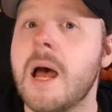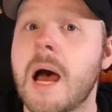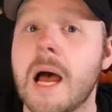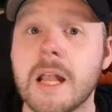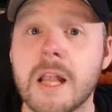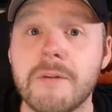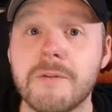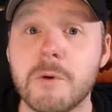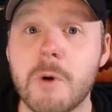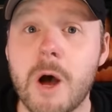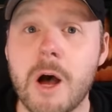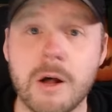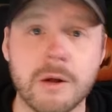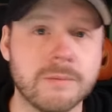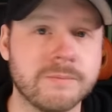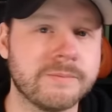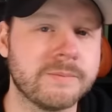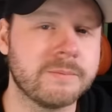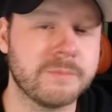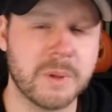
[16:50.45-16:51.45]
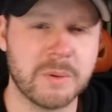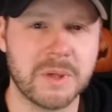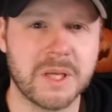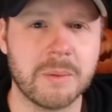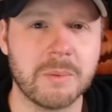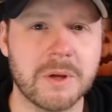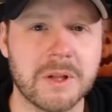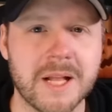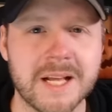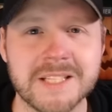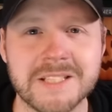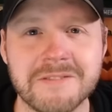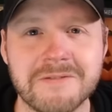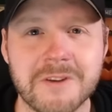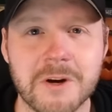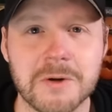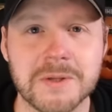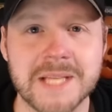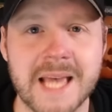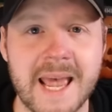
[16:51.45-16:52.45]
I love you all. Remember to keep it classy,
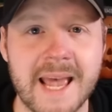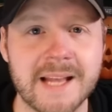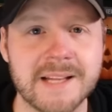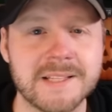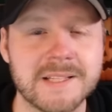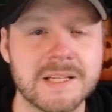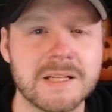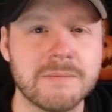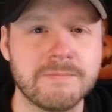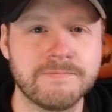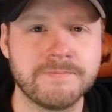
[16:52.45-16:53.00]
folks, and